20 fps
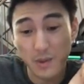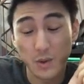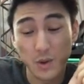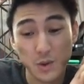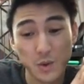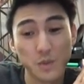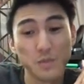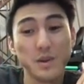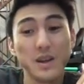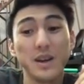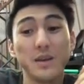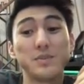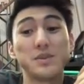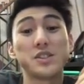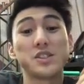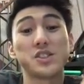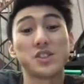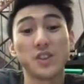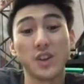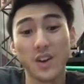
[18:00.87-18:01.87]
which would be
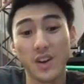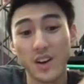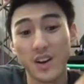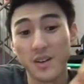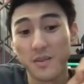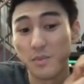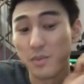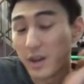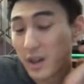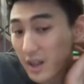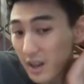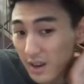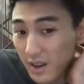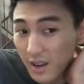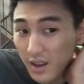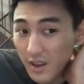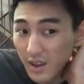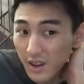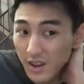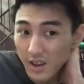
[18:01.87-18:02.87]
absurd but
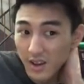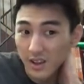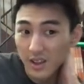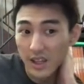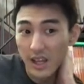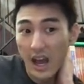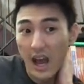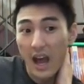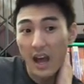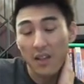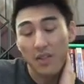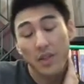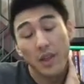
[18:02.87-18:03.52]
yeah